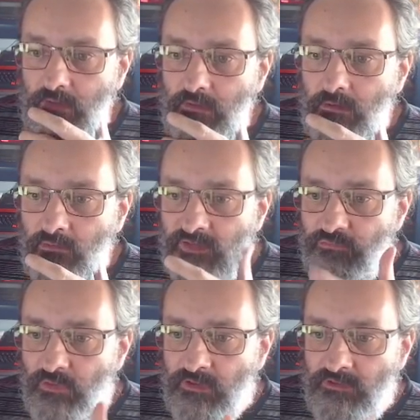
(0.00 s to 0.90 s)
And
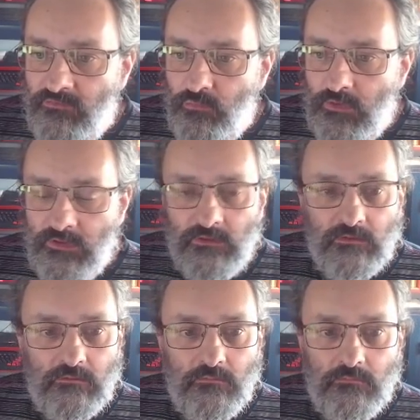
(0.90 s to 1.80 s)
that one is the one
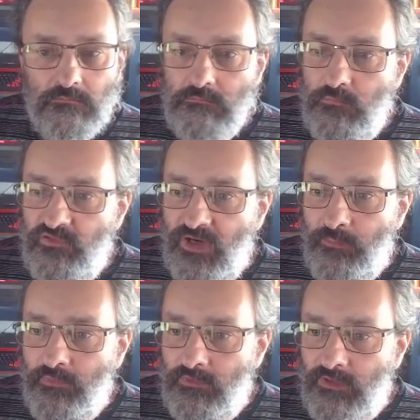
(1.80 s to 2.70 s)
which
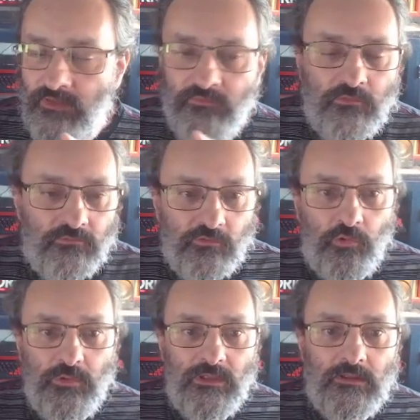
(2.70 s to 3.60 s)
happened after the
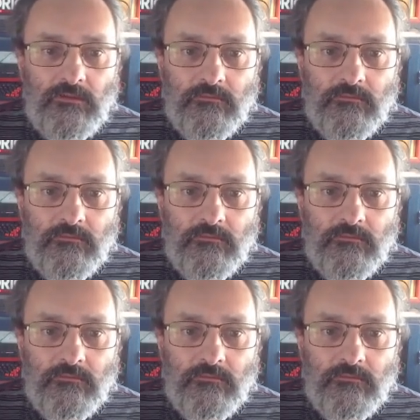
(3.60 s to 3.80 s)
gorilla.